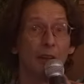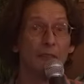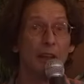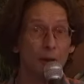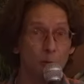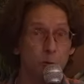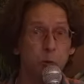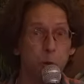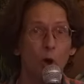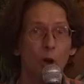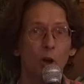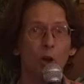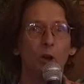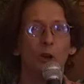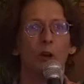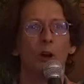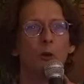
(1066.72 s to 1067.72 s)
and they
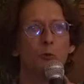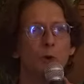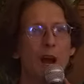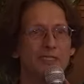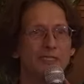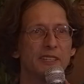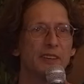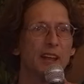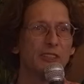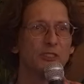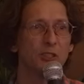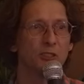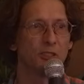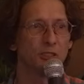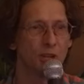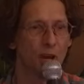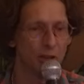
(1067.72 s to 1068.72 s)
were a
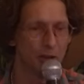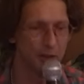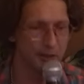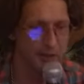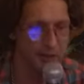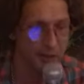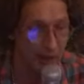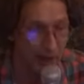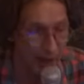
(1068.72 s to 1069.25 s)
resonation science,